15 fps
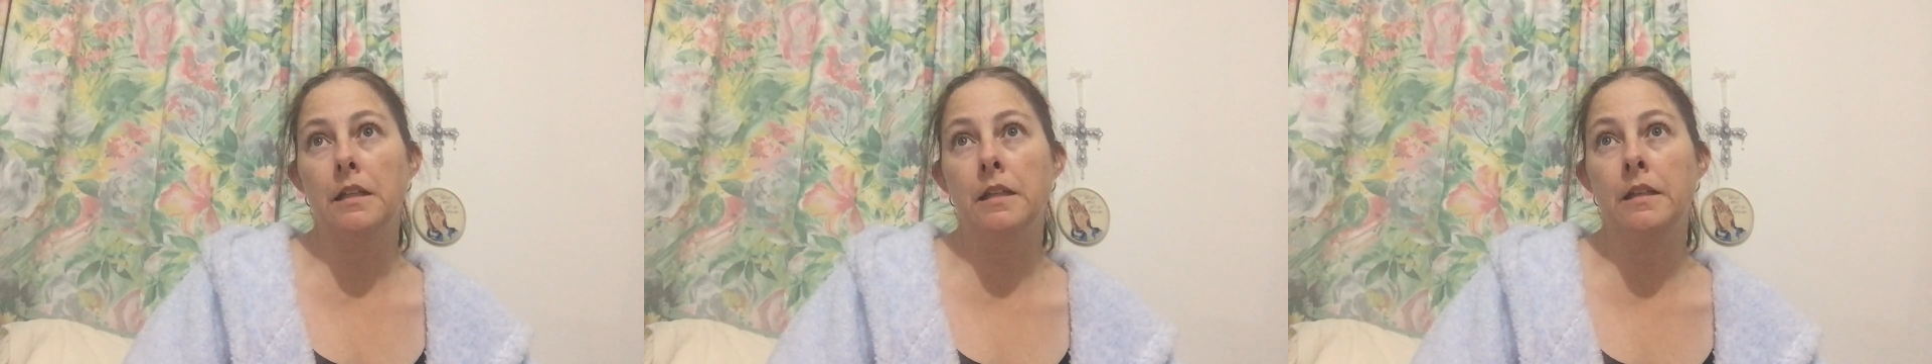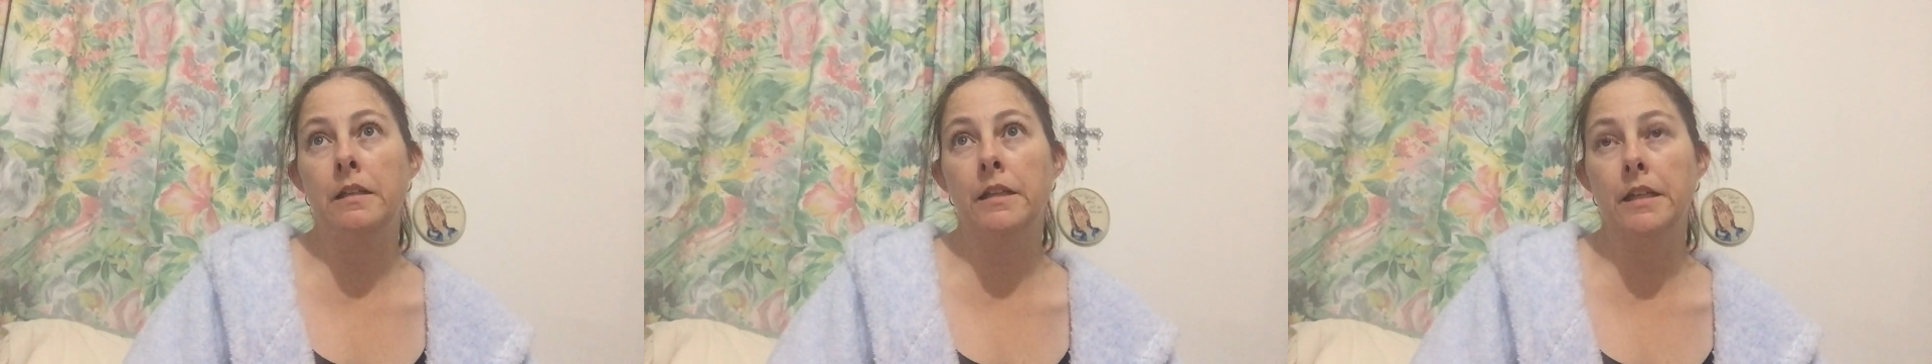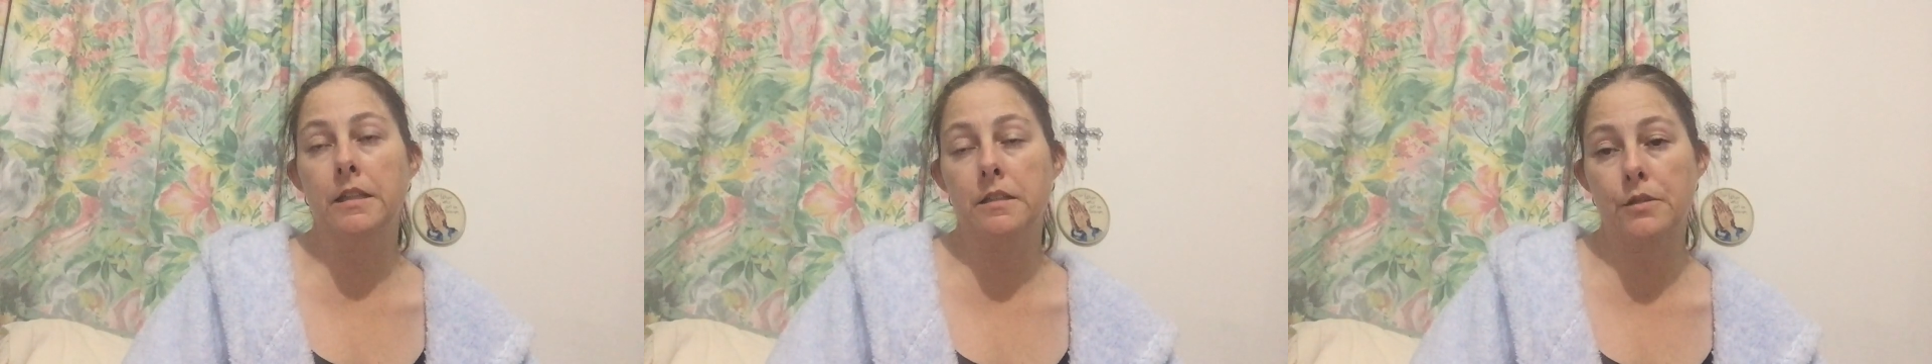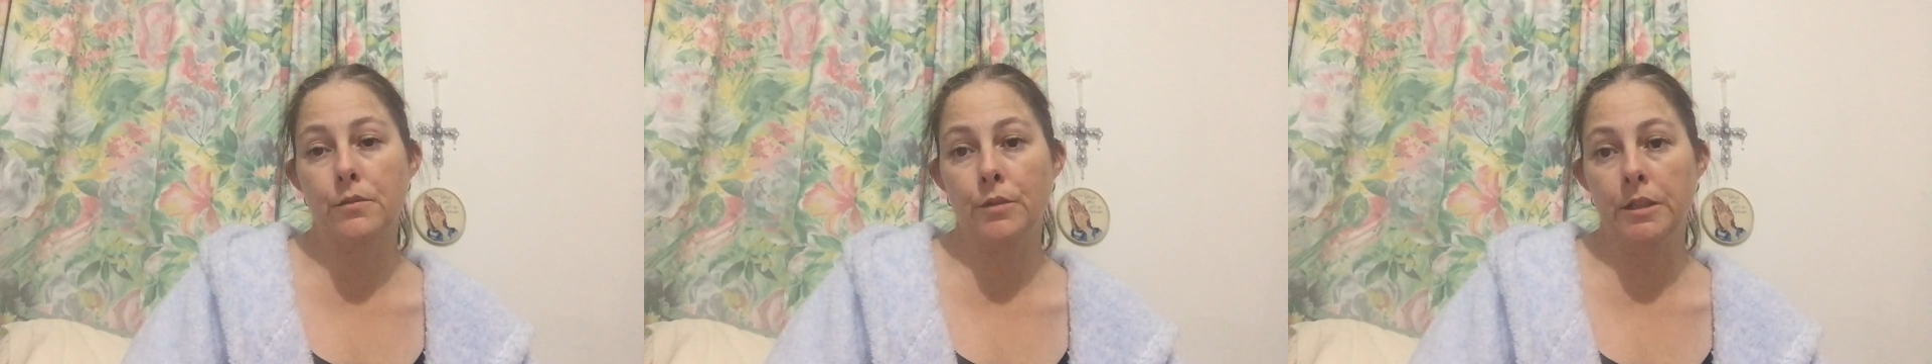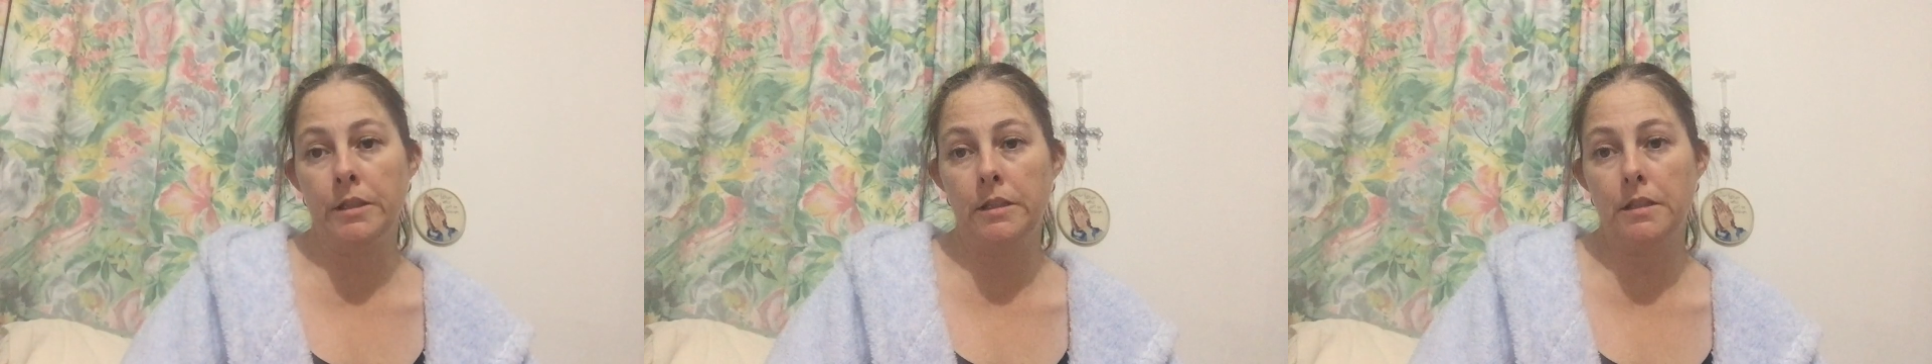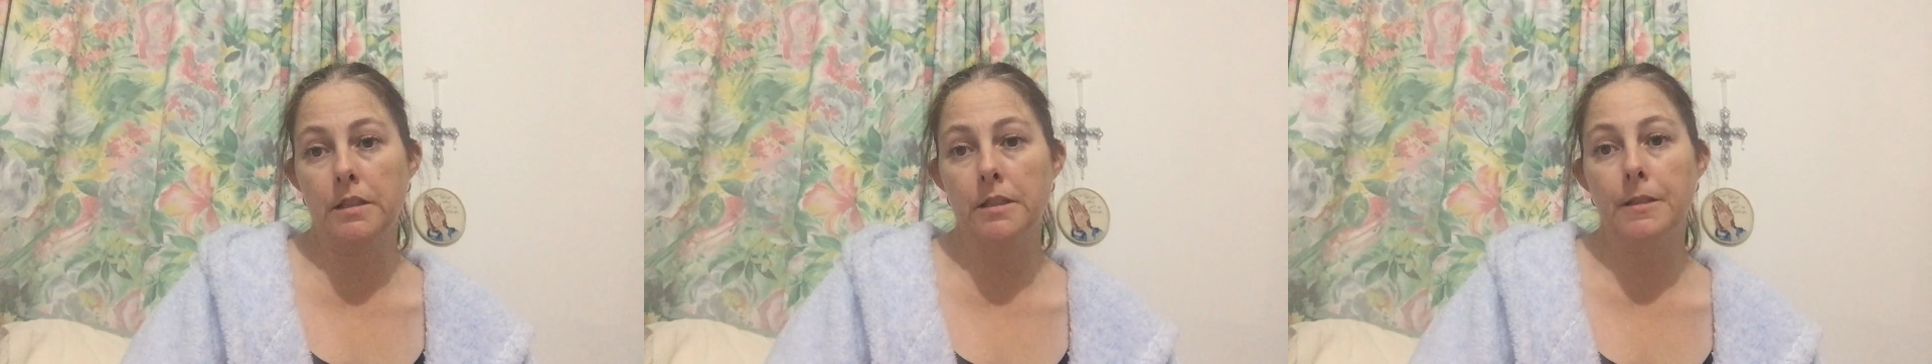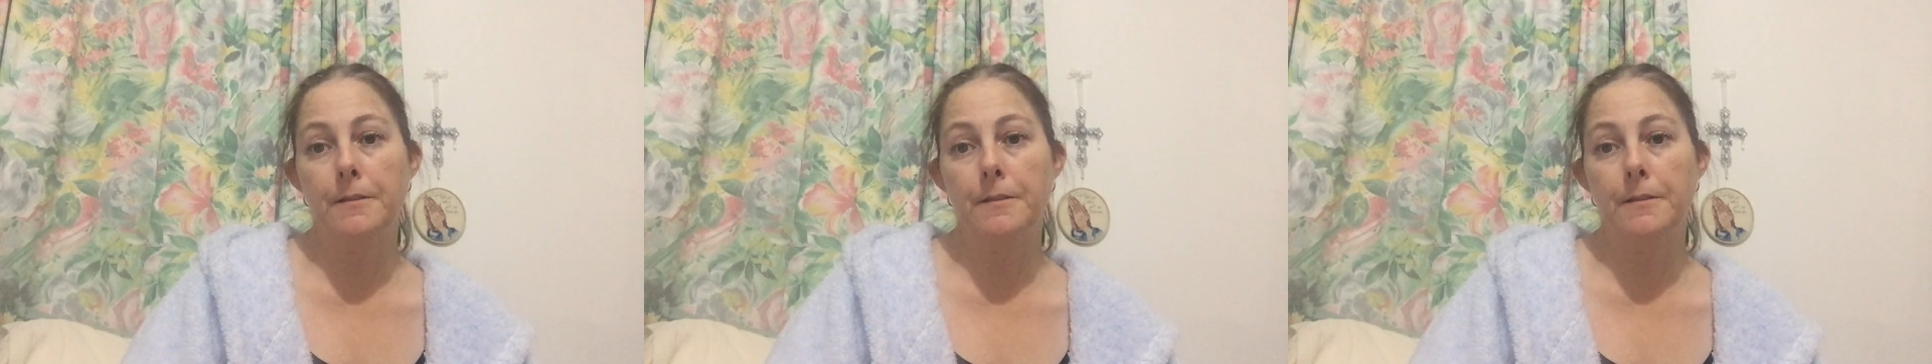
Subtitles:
next week.